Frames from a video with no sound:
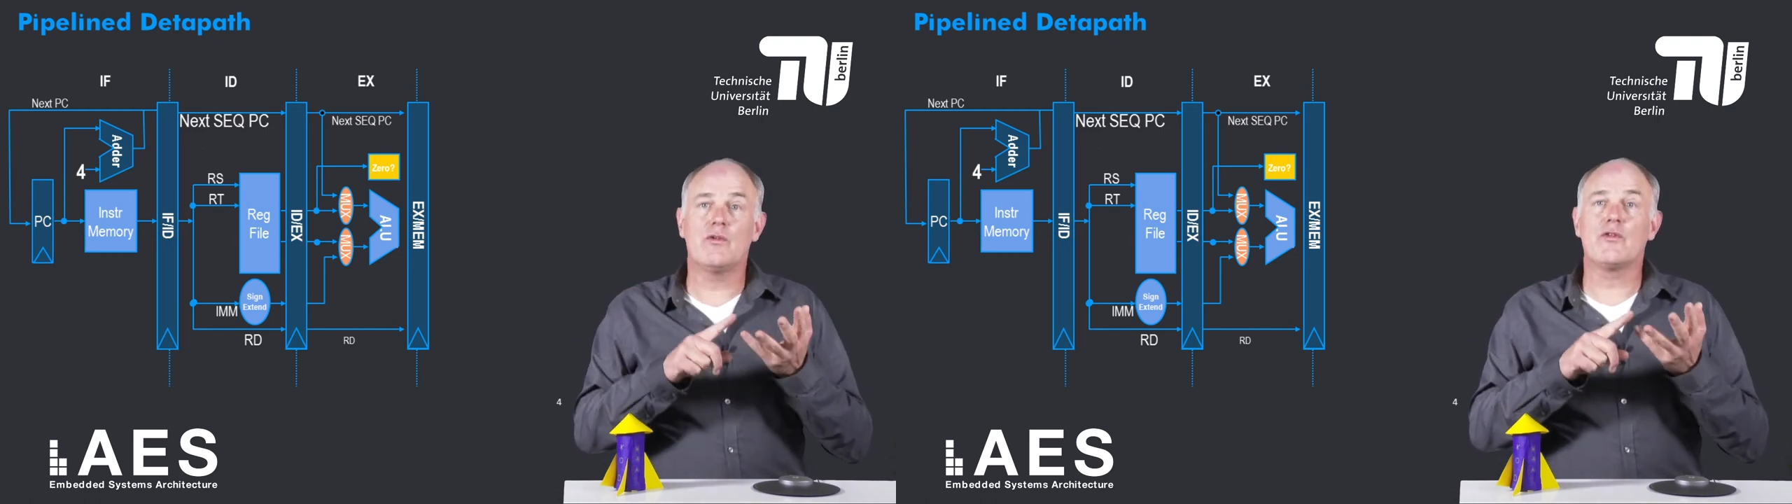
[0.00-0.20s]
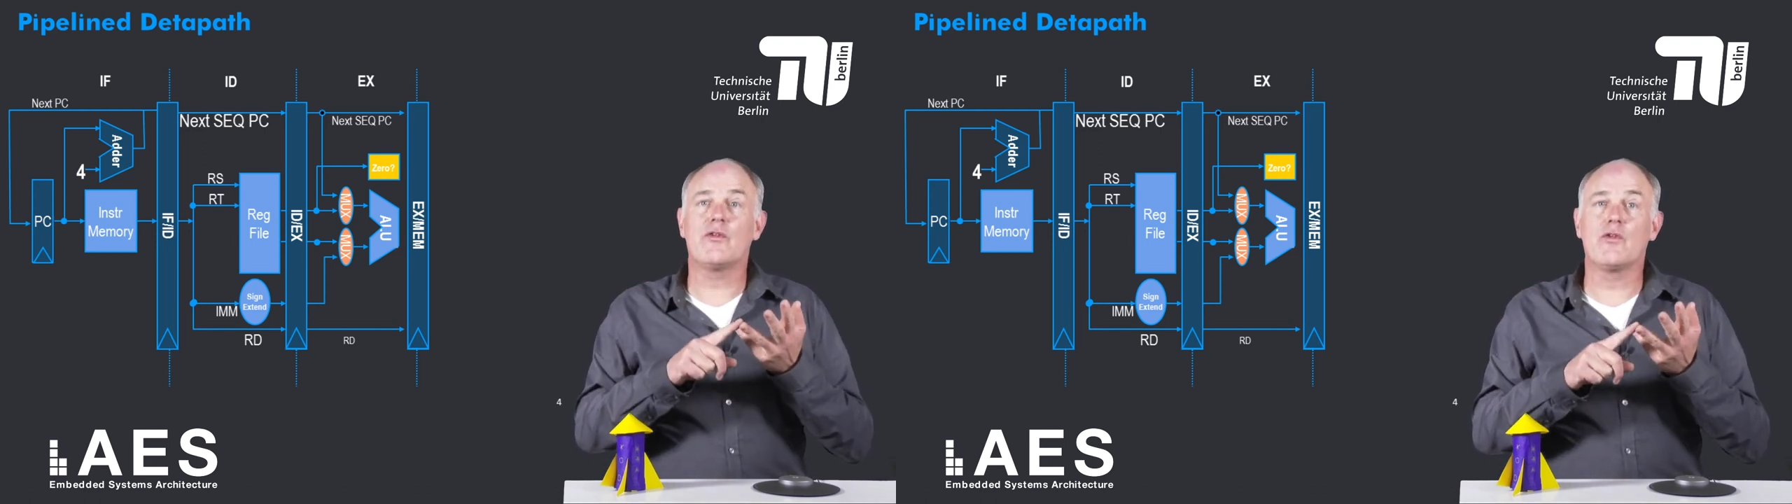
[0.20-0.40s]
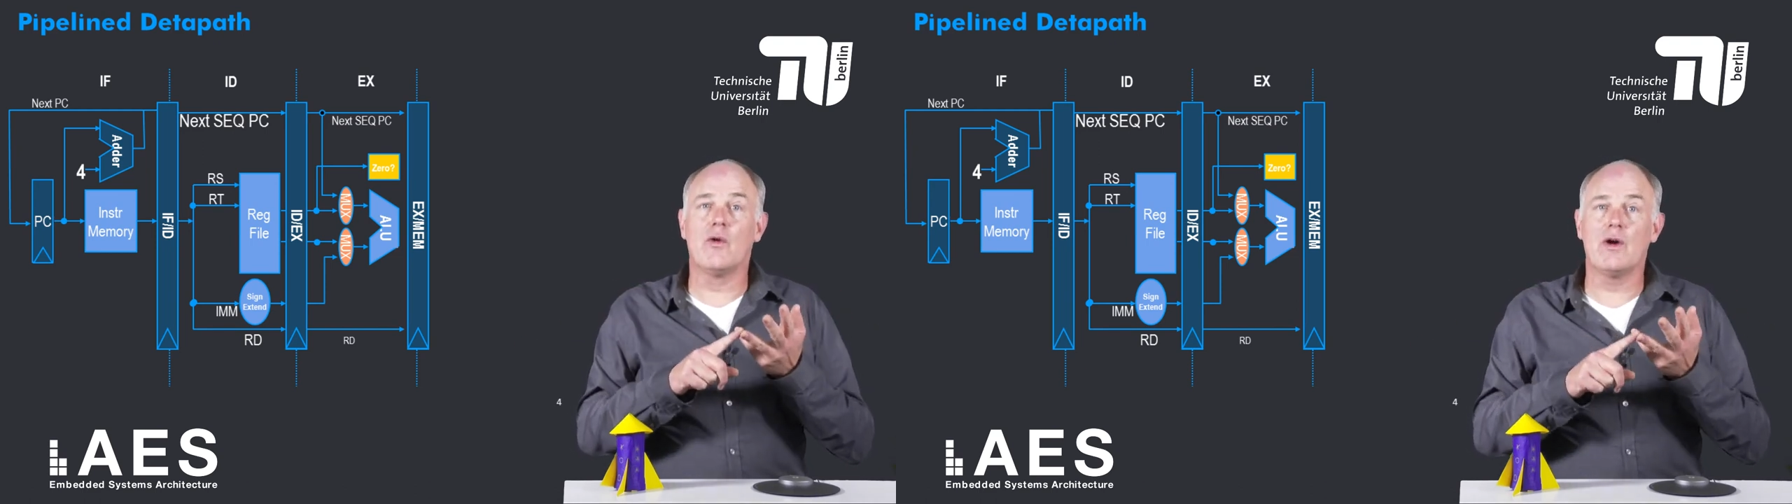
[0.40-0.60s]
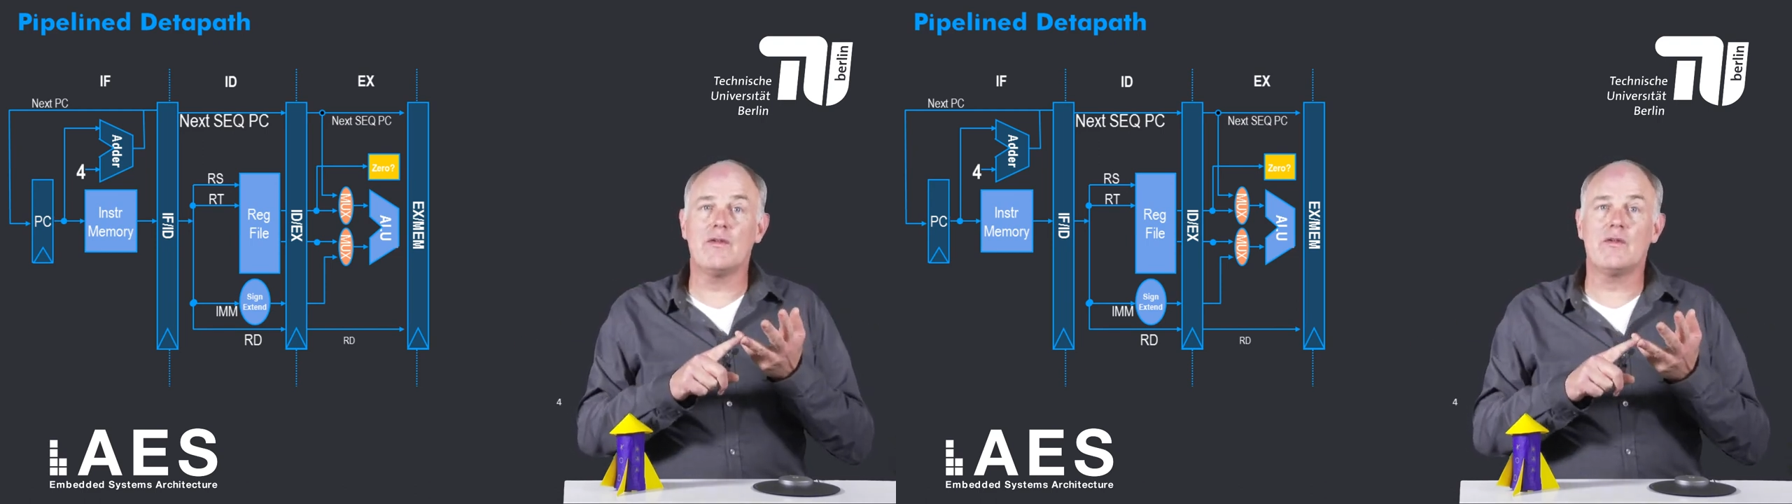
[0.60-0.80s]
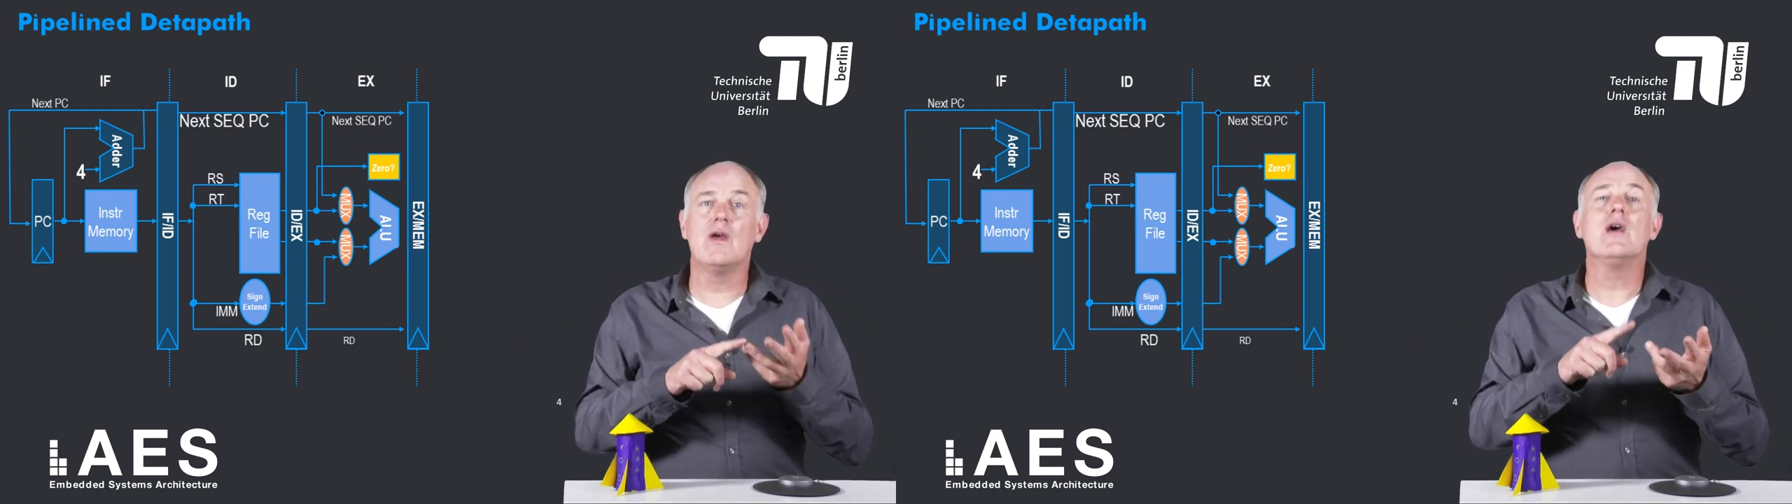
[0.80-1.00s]
for
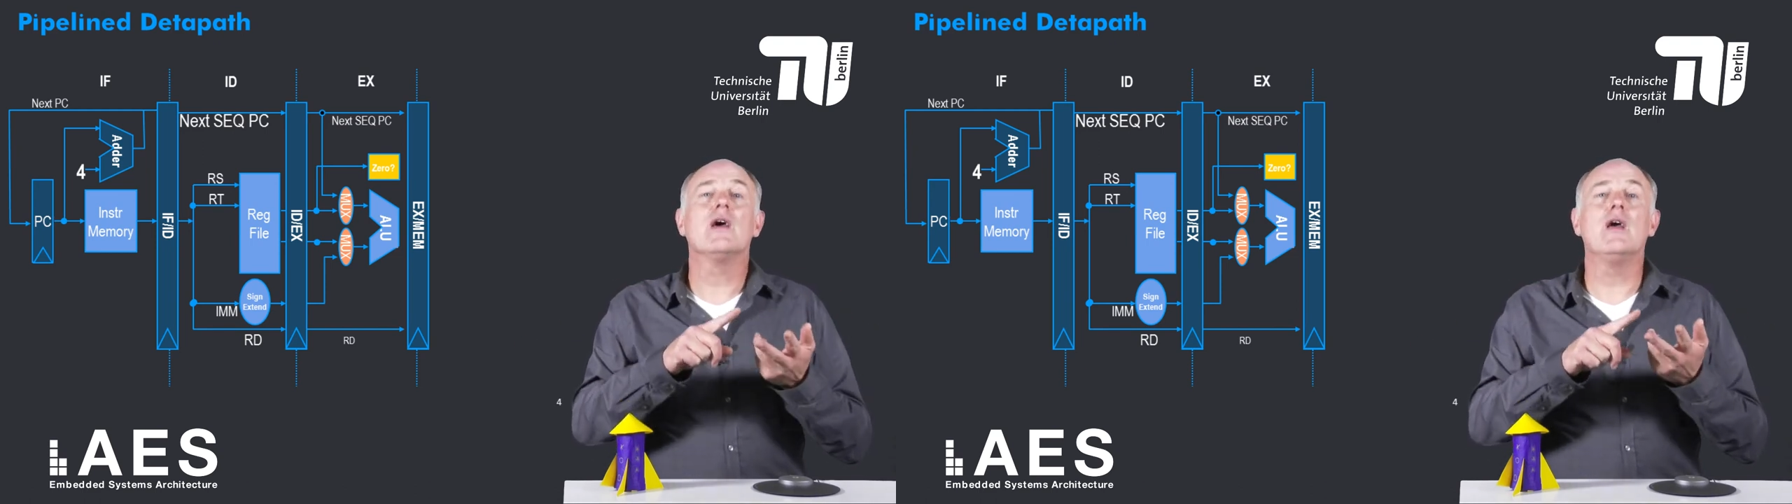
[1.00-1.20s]
stores,